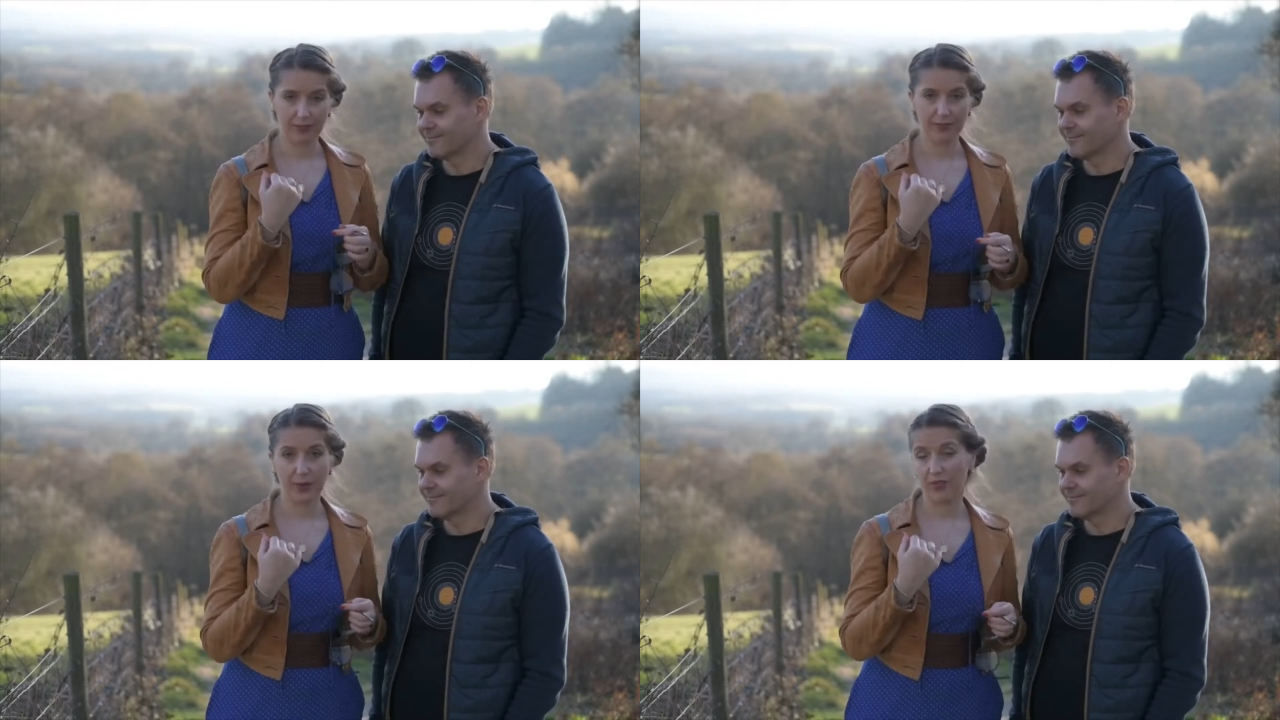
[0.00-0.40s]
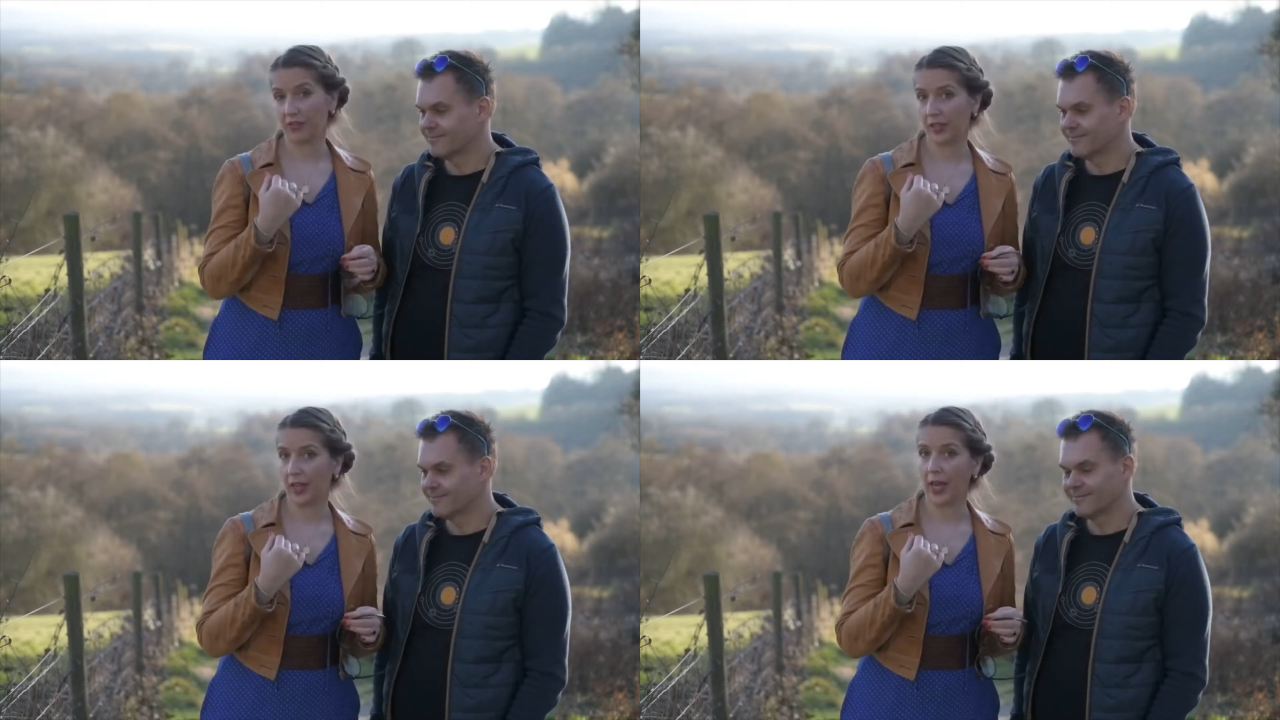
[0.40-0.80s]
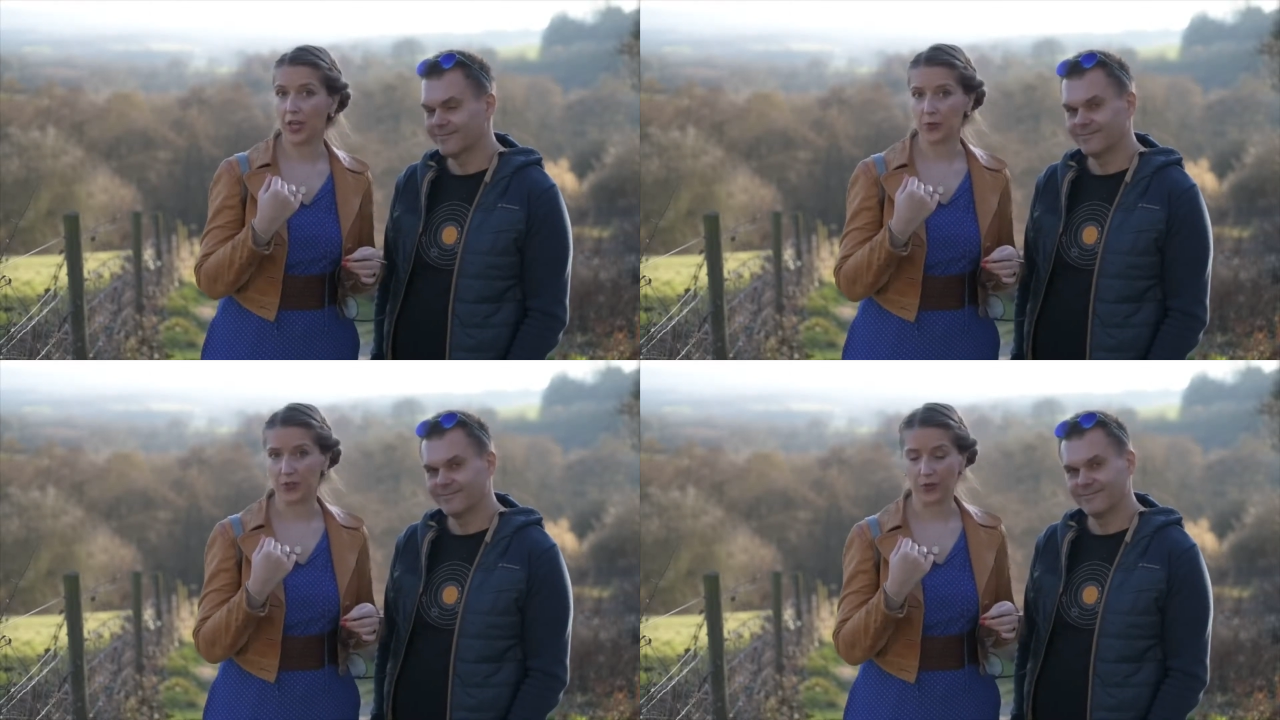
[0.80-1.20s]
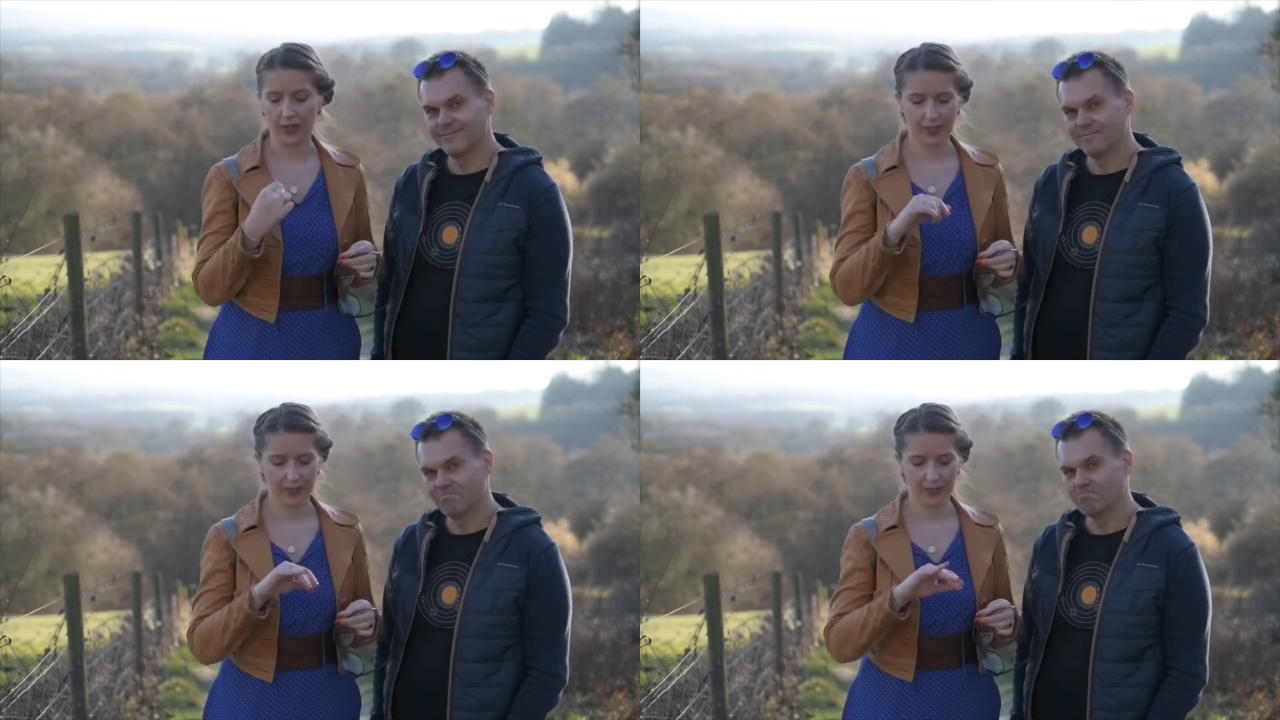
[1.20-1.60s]
Speaker 1: ring, perfect
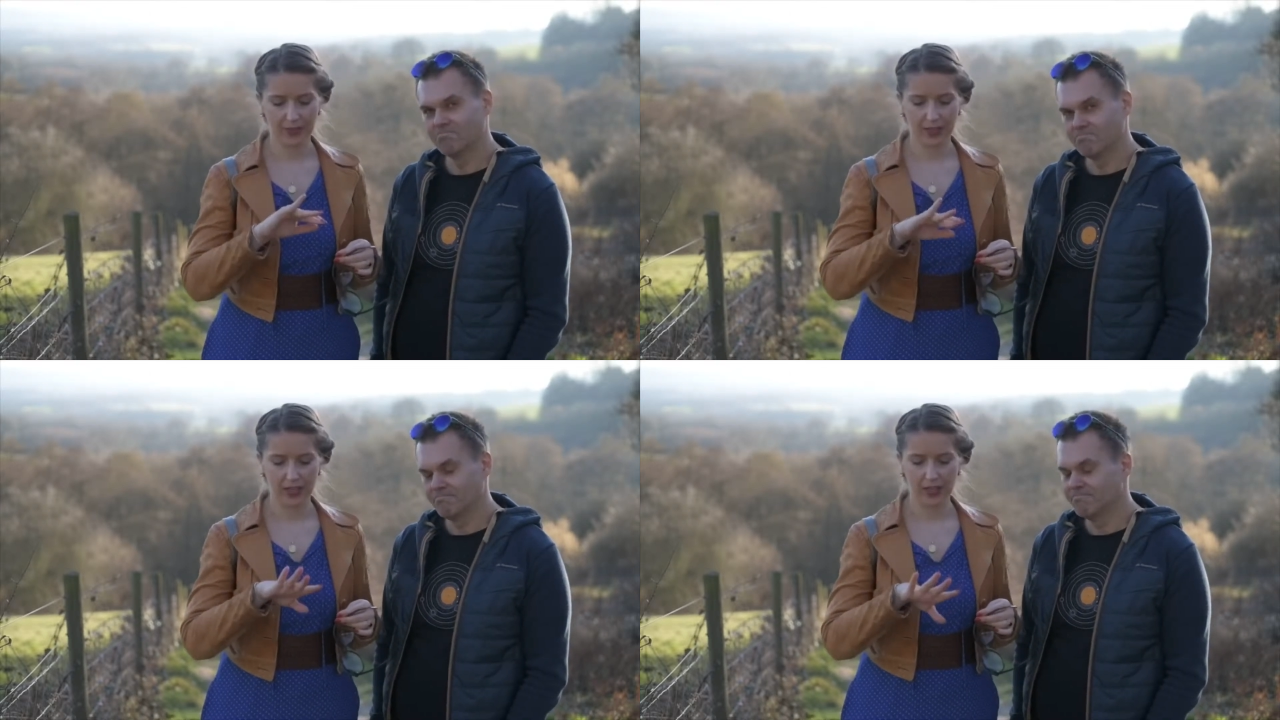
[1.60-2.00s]
engagement ring